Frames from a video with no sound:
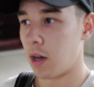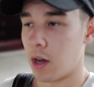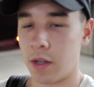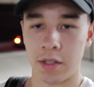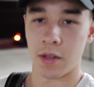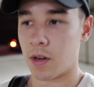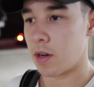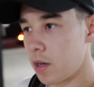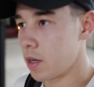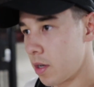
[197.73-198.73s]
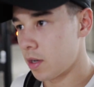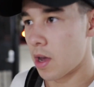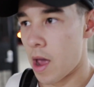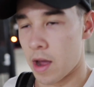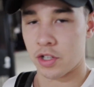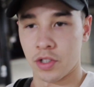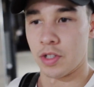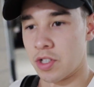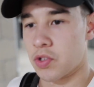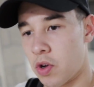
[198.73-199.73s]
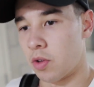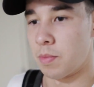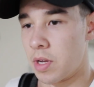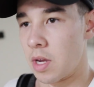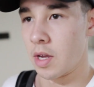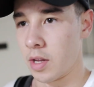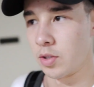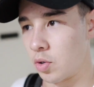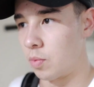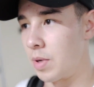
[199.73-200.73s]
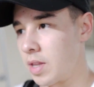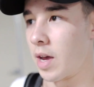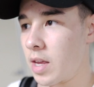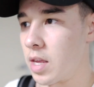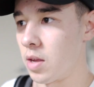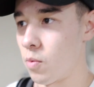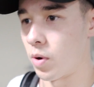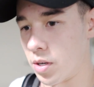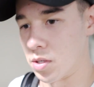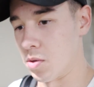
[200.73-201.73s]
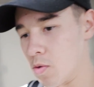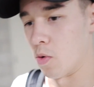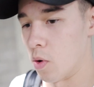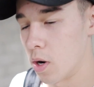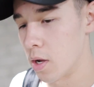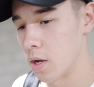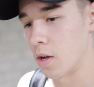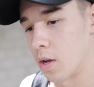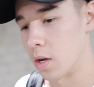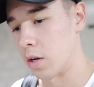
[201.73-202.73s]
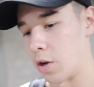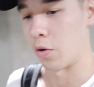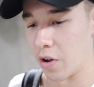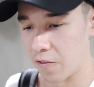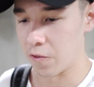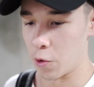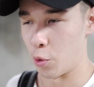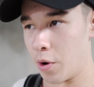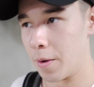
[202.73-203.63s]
Hunter actually just called me and told me that he went to go get food.